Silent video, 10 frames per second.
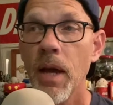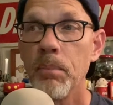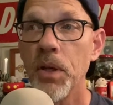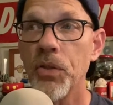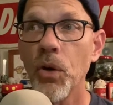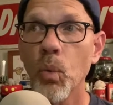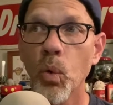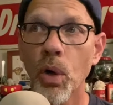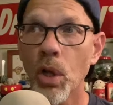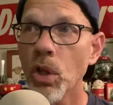But there
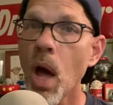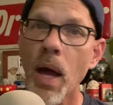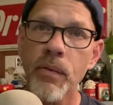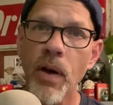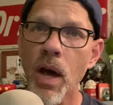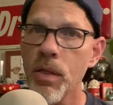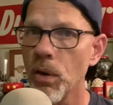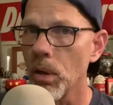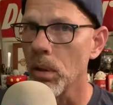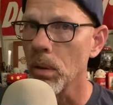were a lot of
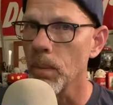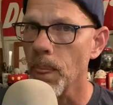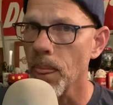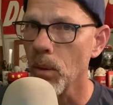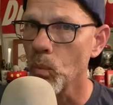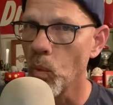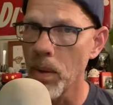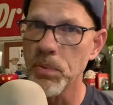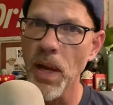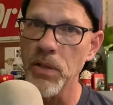other
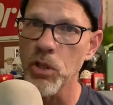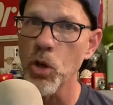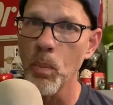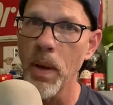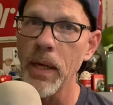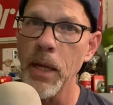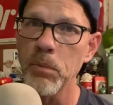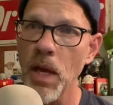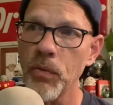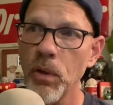websites and domain
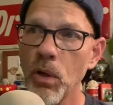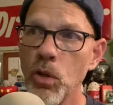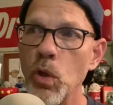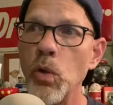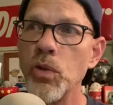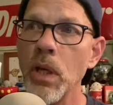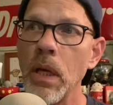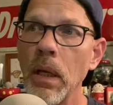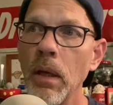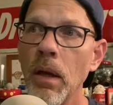names out there
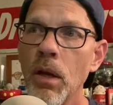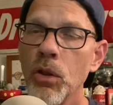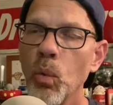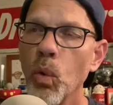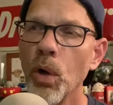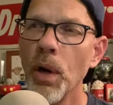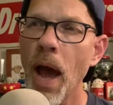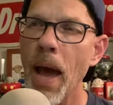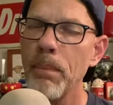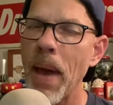using the word
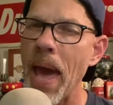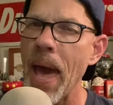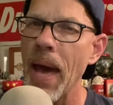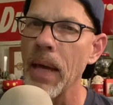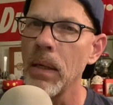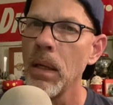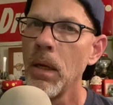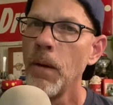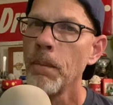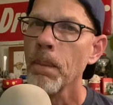iPad
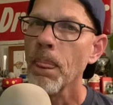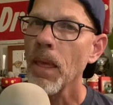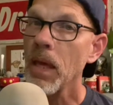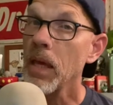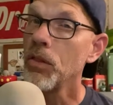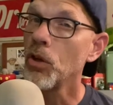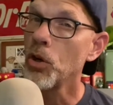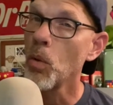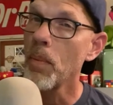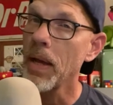in their
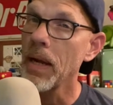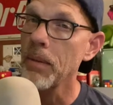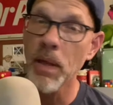domain name.